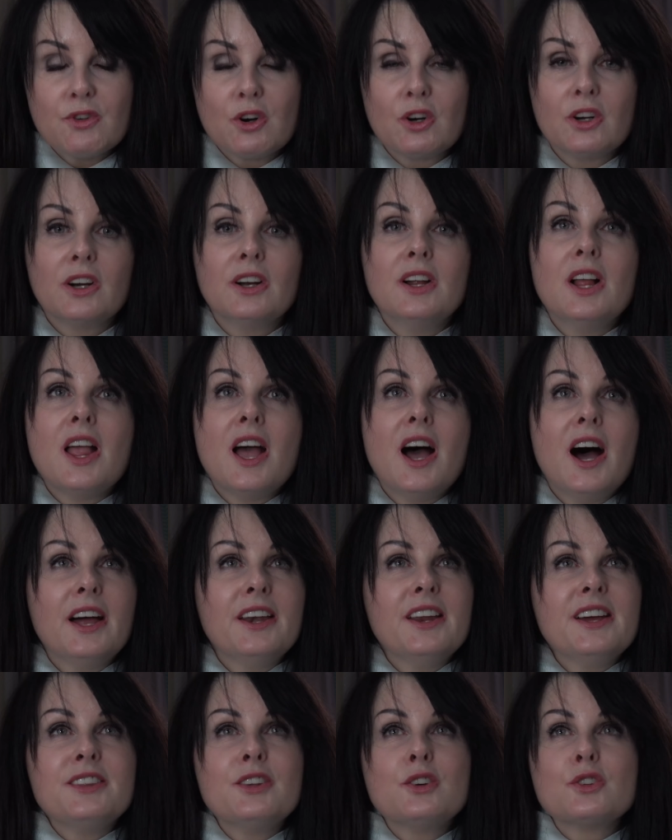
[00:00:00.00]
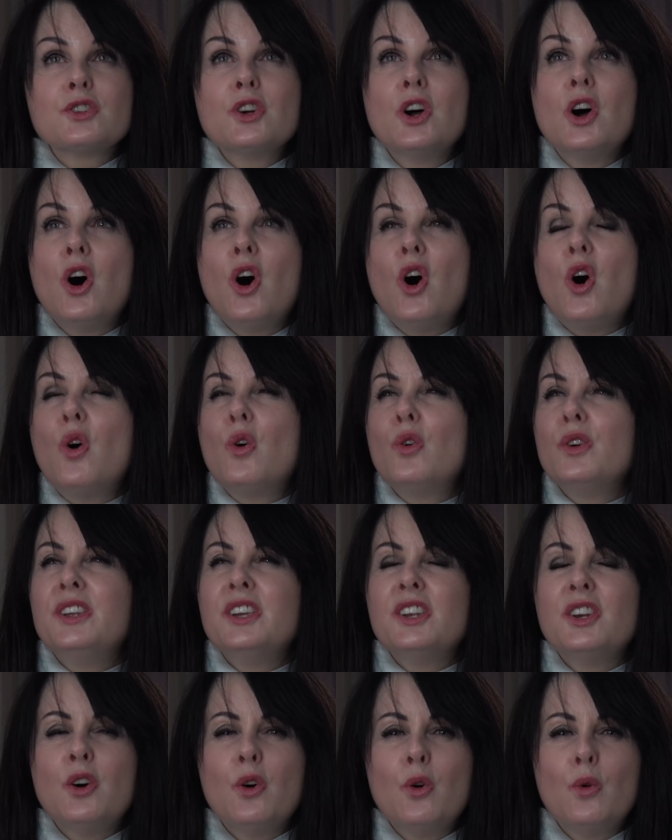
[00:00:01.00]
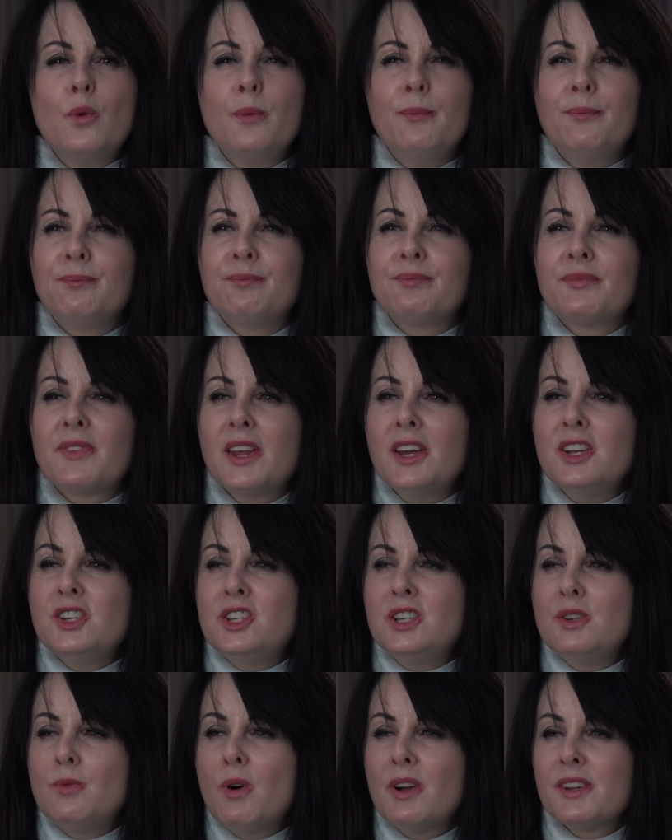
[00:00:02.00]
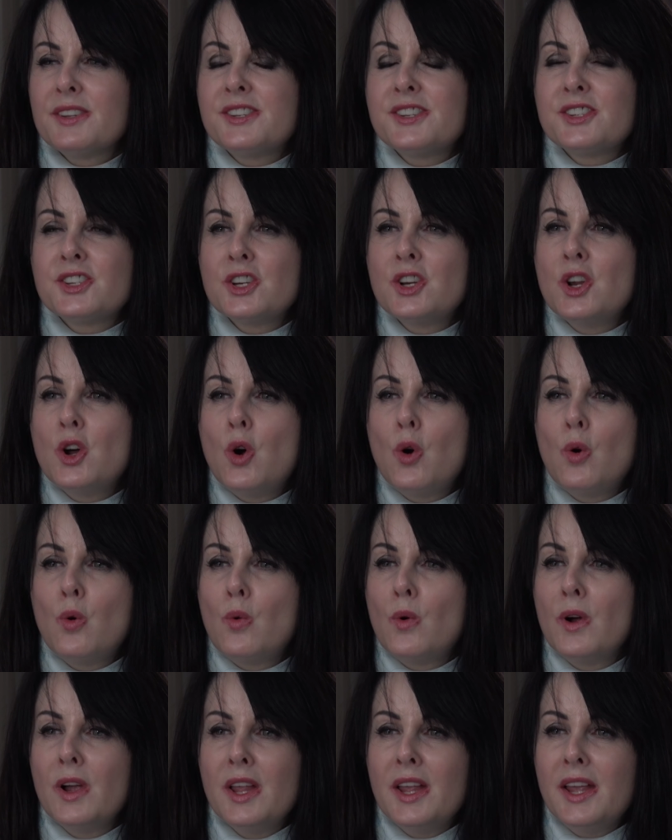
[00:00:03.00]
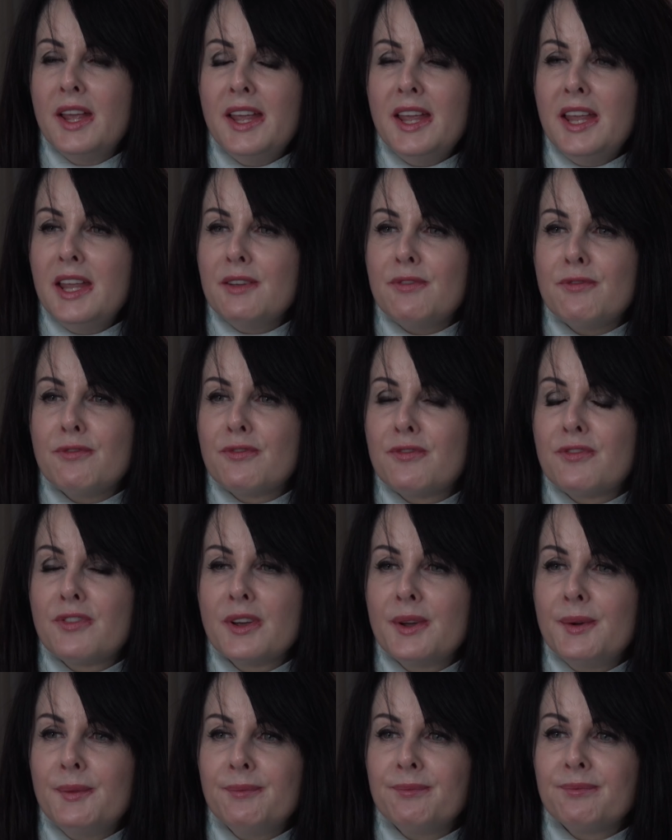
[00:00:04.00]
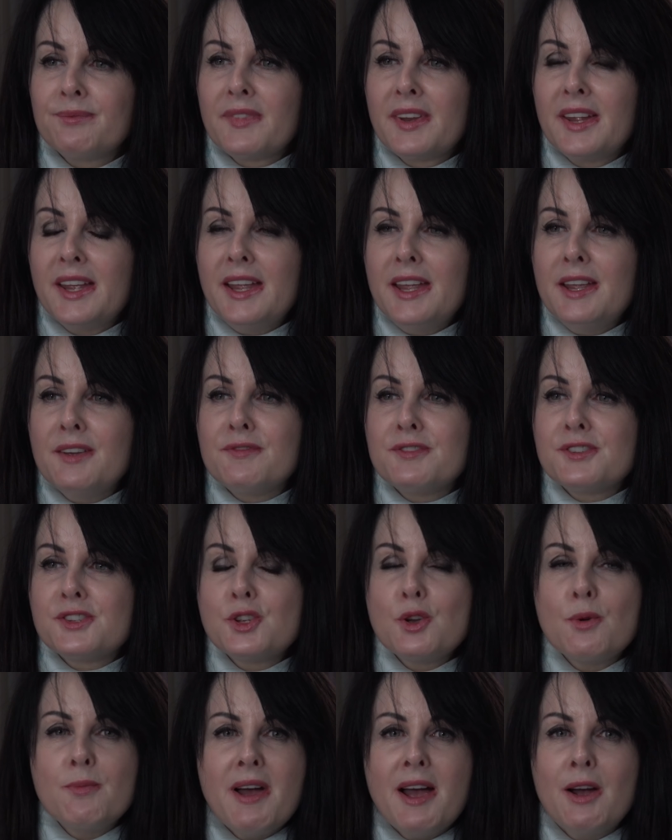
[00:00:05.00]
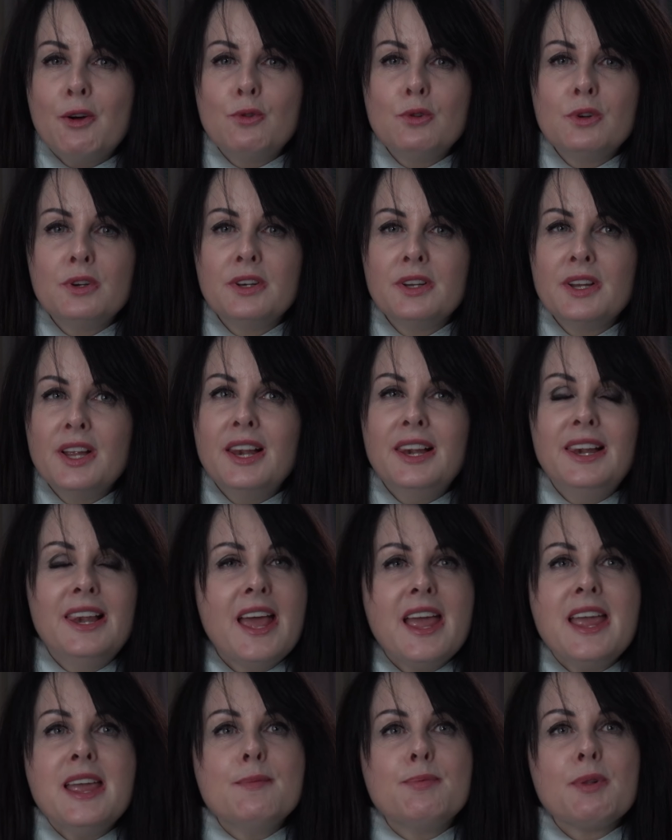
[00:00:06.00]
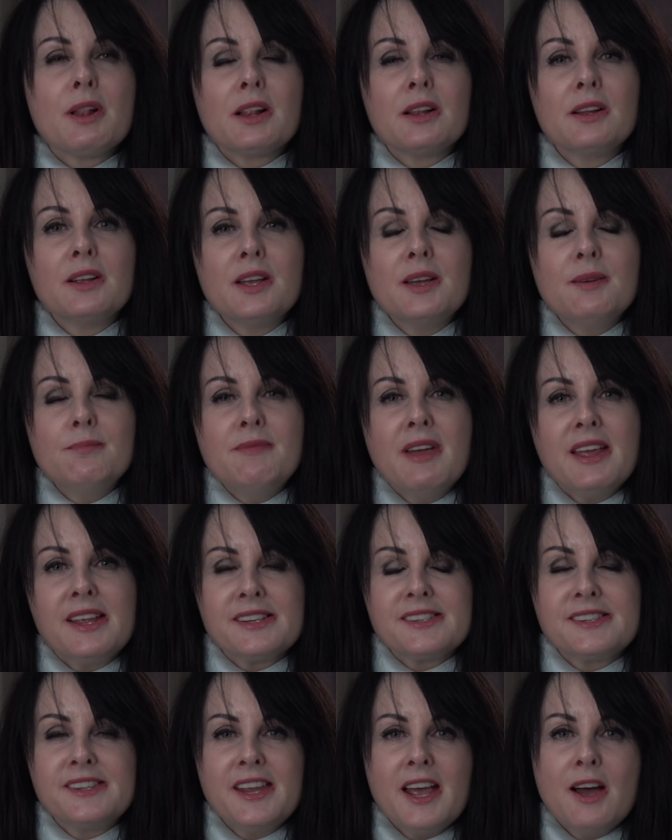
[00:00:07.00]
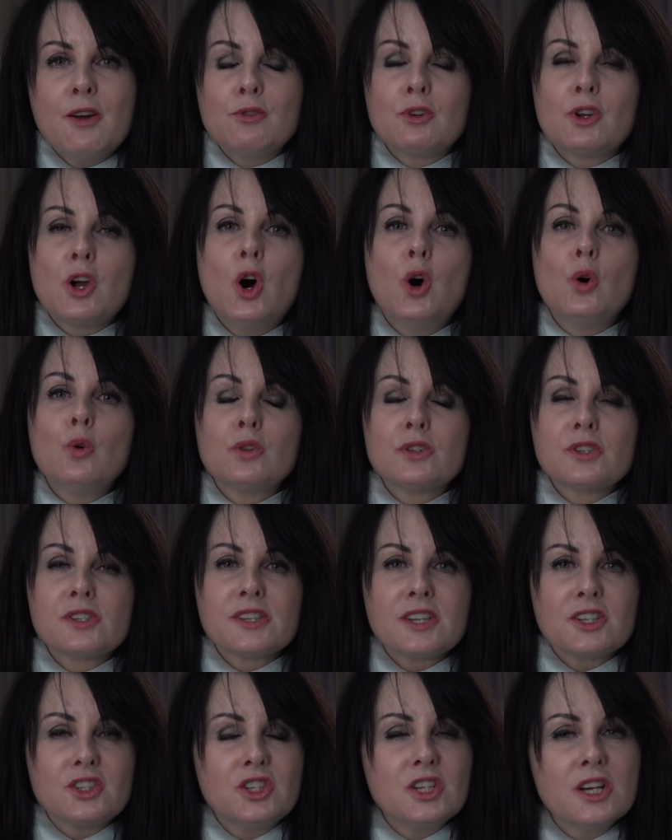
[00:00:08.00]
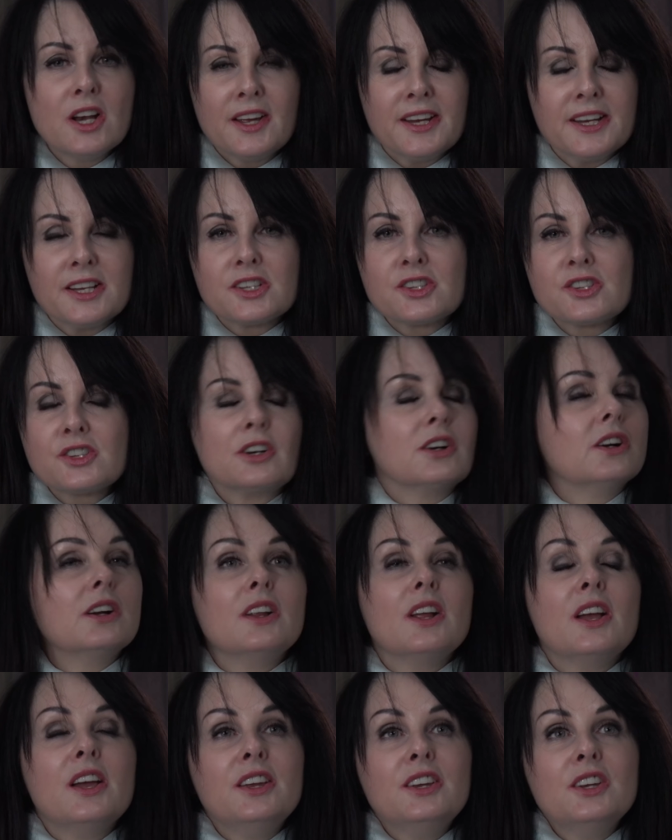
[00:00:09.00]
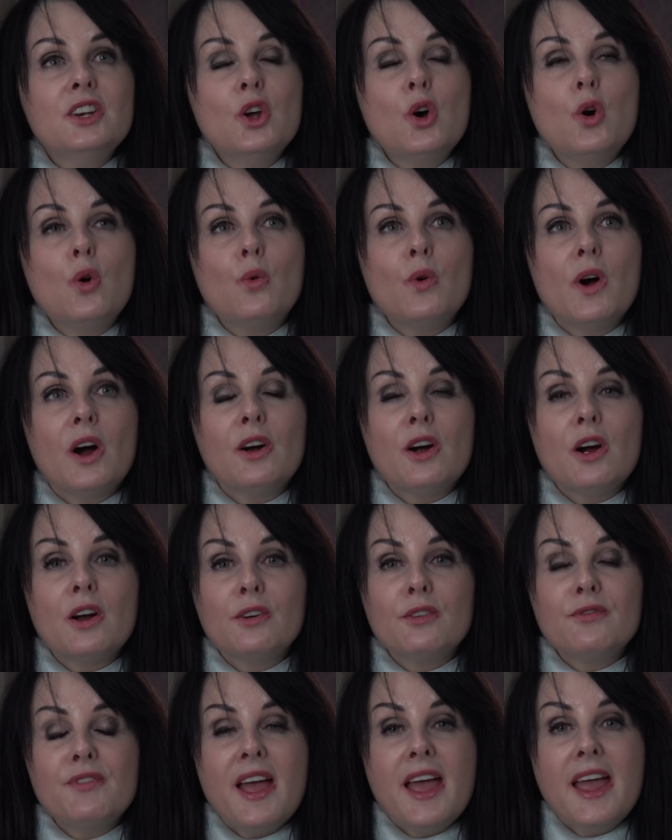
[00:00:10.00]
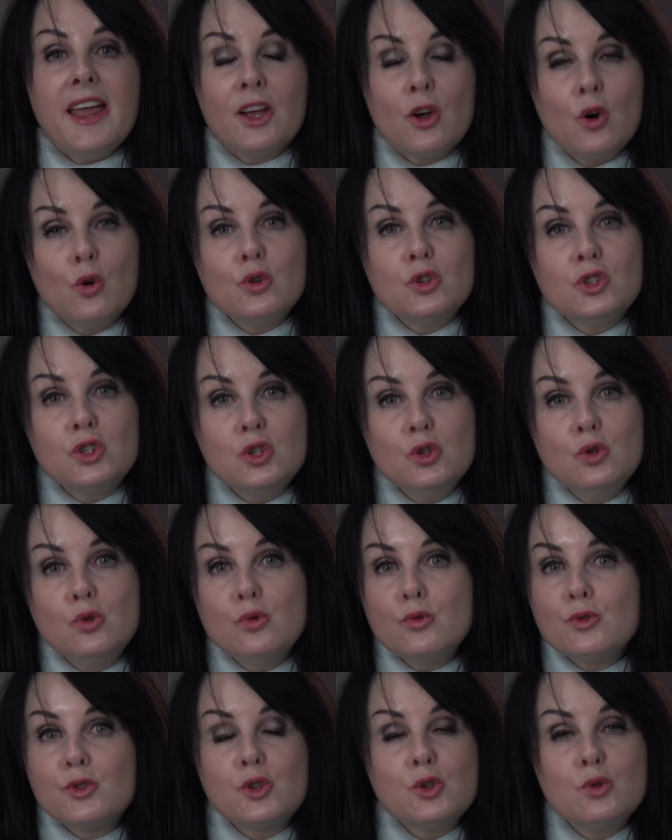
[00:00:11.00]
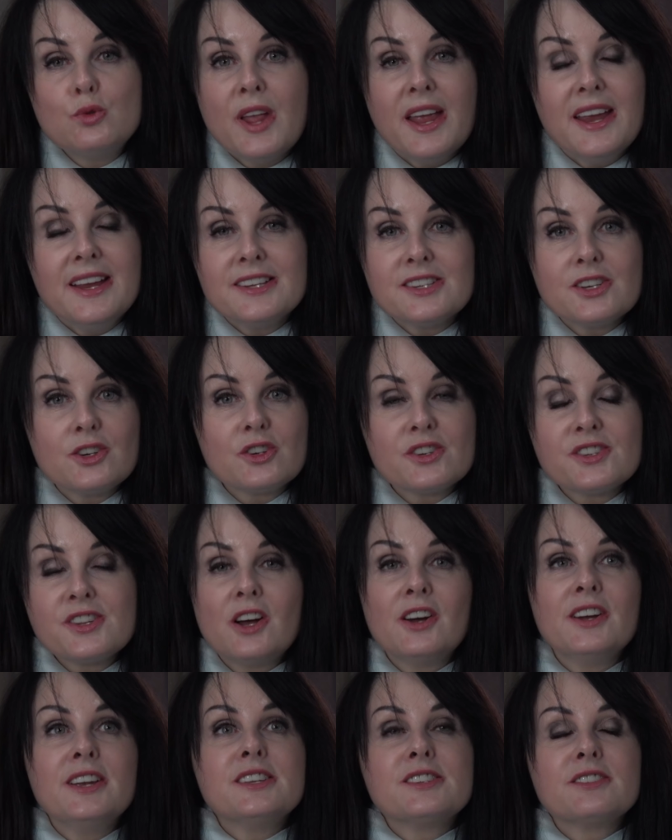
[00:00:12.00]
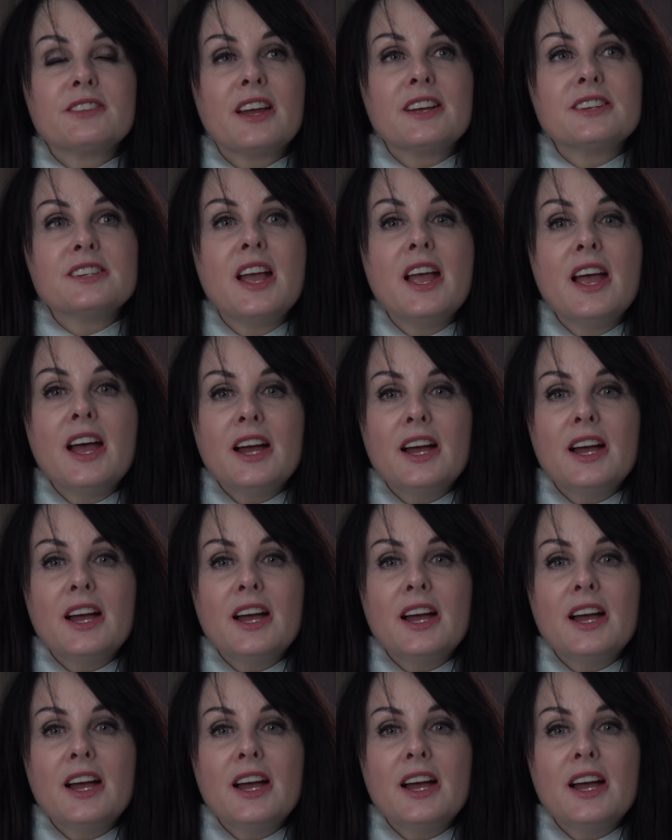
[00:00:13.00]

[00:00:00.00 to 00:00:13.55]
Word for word: for her? And I thought, oh, you know, she wants to know if, if some owl label makes the owl coats that she likes, or you know, or, or if Ecco shoes do things in her size or that.